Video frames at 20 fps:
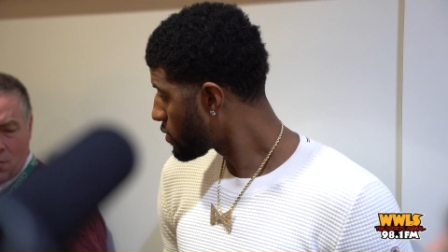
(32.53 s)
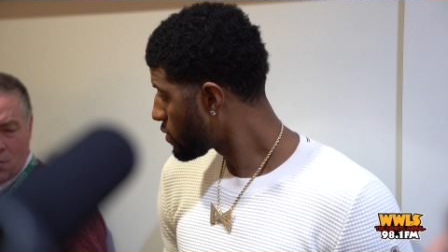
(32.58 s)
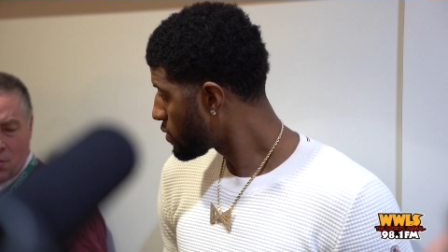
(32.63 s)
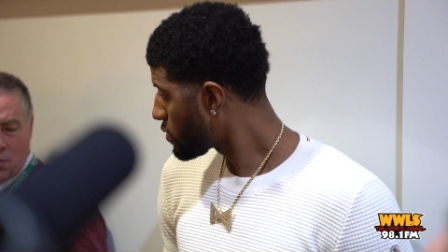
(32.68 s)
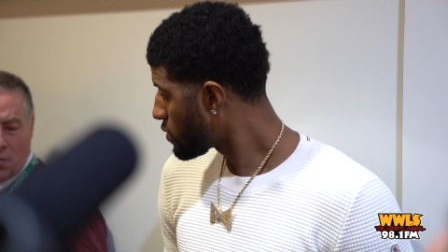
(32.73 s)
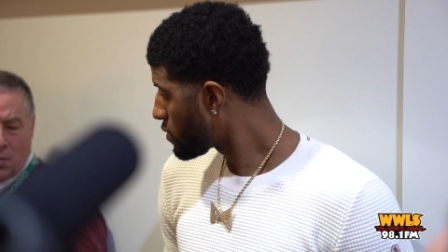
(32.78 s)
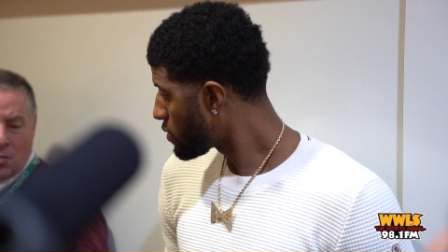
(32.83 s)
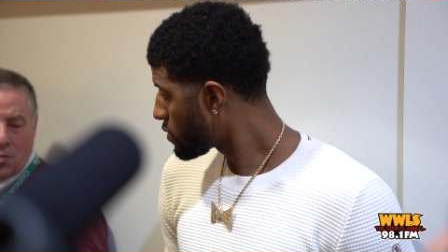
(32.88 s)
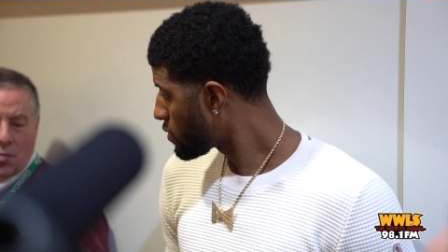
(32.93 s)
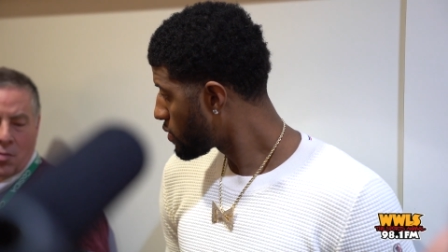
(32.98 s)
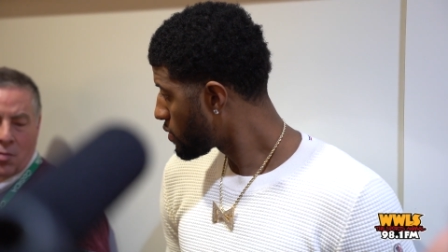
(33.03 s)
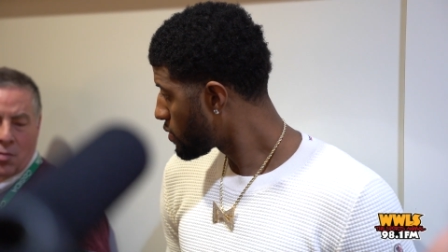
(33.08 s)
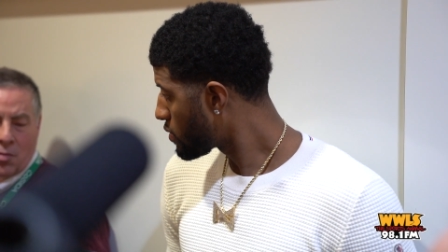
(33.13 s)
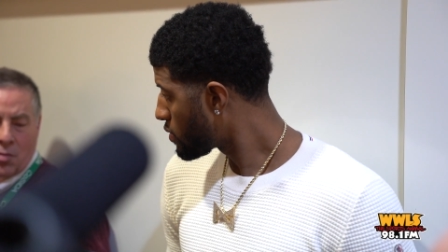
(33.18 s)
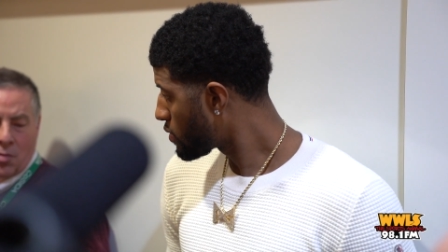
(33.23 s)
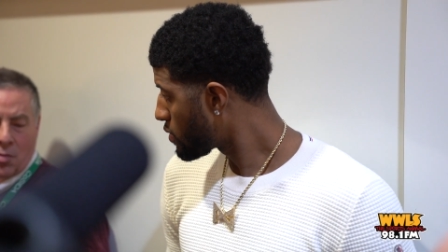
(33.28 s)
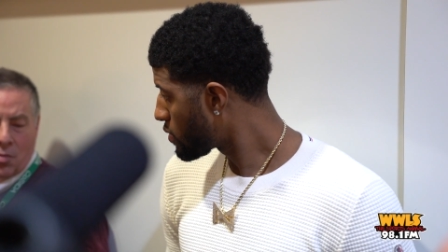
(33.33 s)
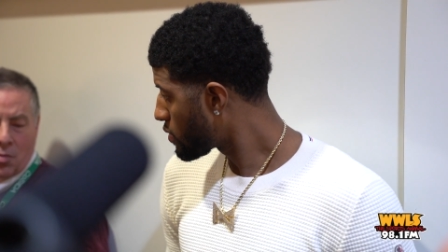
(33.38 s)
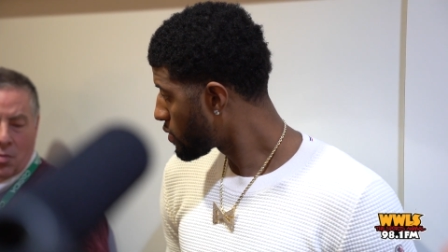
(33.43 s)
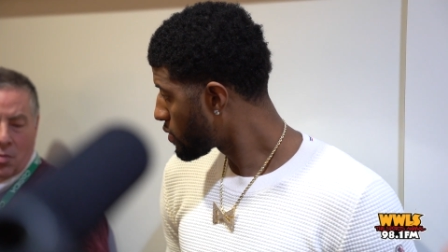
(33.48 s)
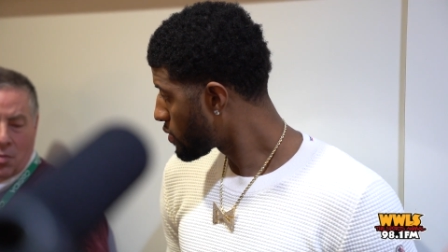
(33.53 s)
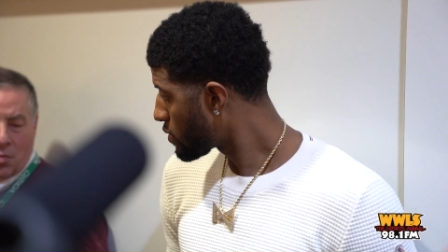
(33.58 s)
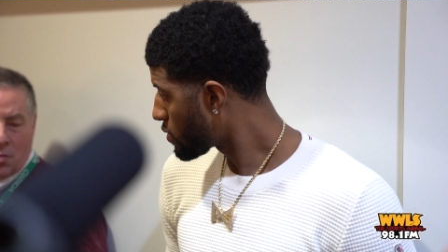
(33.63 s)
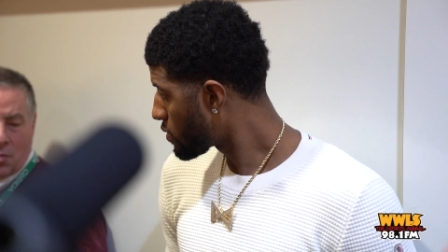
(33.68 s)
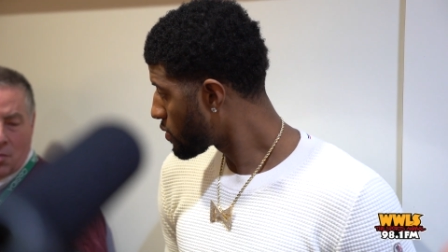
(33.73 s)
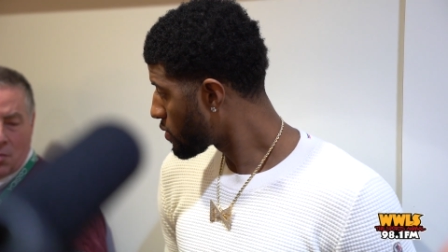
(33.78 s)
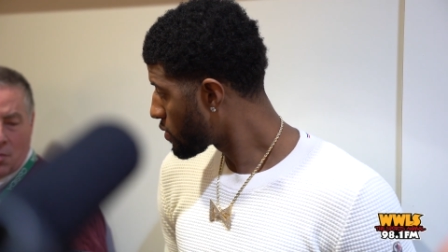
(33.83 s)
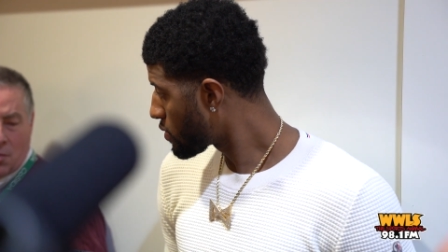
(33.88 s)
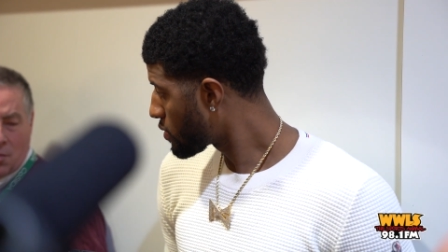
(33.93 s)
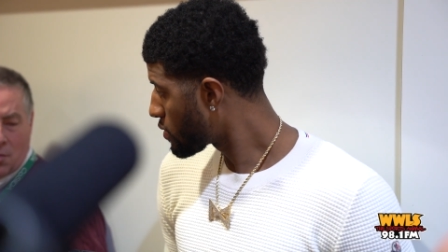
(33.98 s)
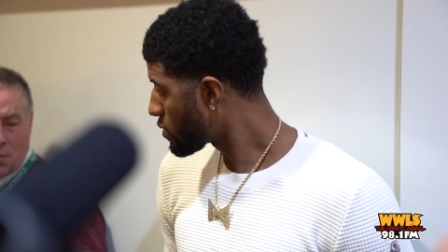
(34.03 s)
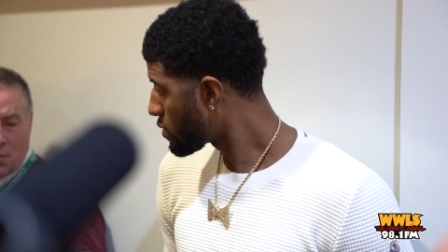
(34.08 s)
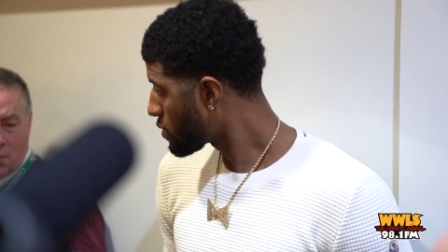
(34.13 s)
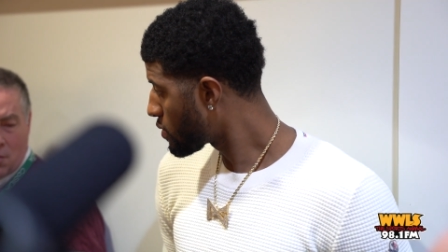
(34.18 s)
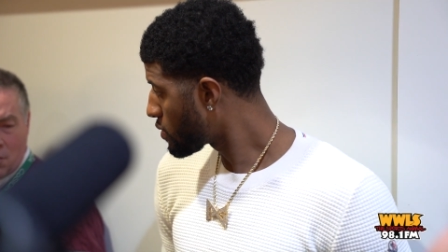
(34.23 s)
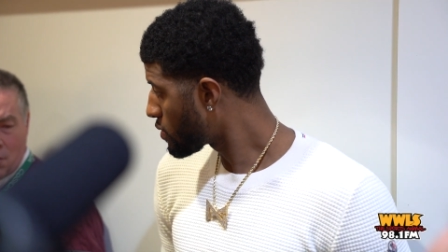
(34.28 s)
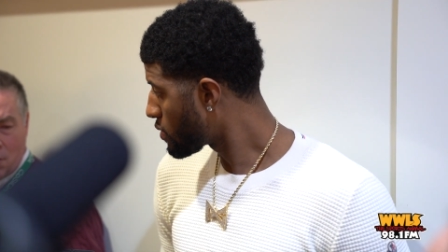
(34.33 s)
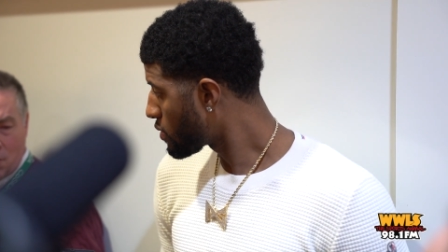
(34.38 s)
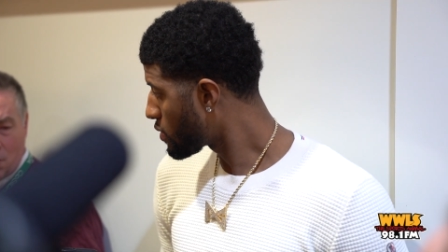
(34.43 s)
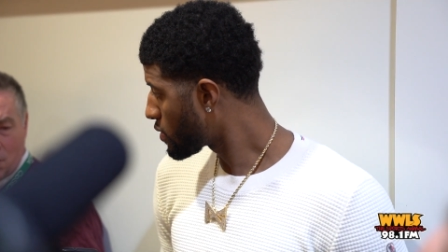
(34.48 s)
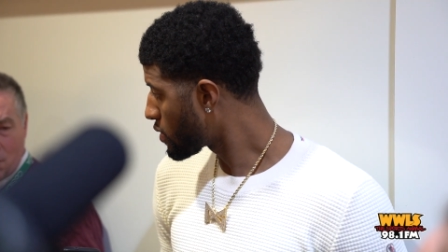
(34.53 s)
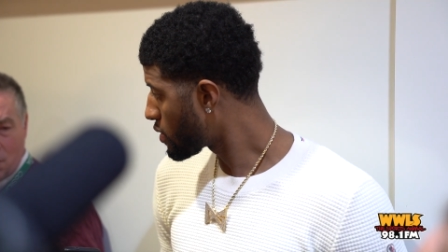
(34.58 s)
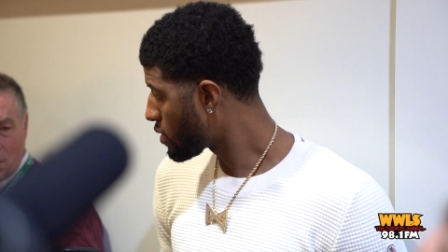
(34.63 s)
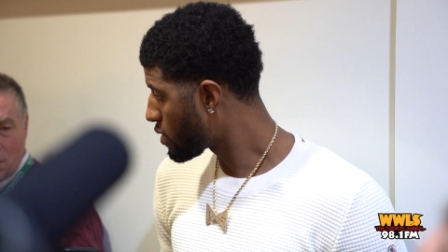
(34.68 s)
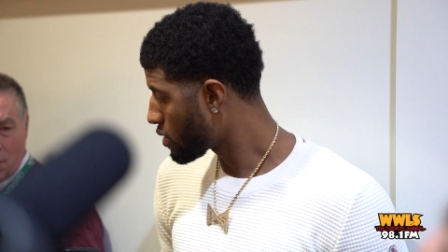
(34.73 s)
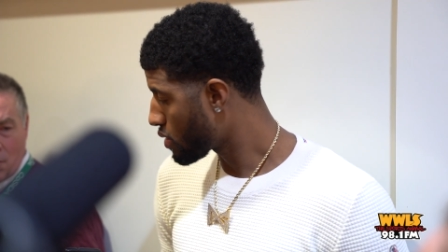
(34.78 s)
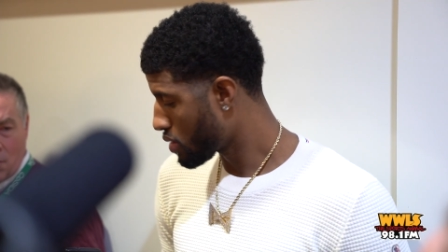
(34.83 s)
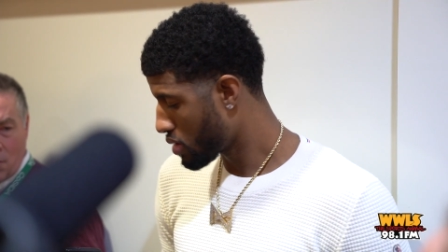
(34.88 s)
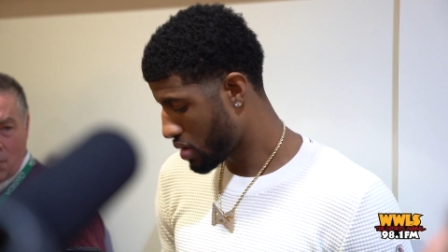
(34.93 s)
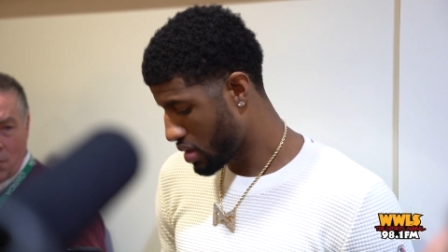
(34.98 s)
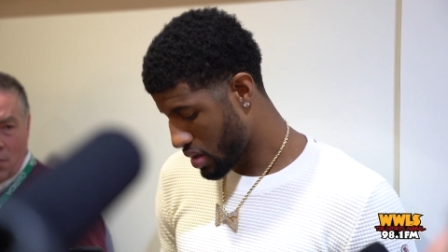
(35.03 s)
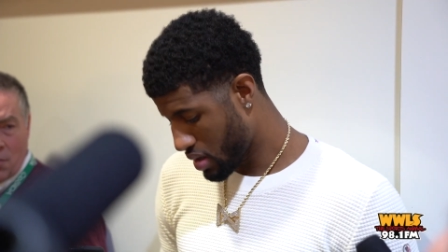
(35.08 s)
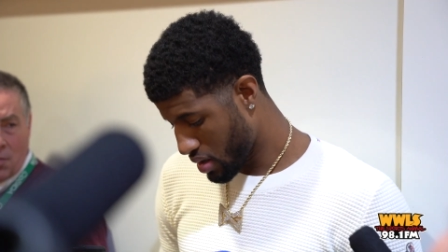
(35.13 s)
of interplay um, out there offensively for you?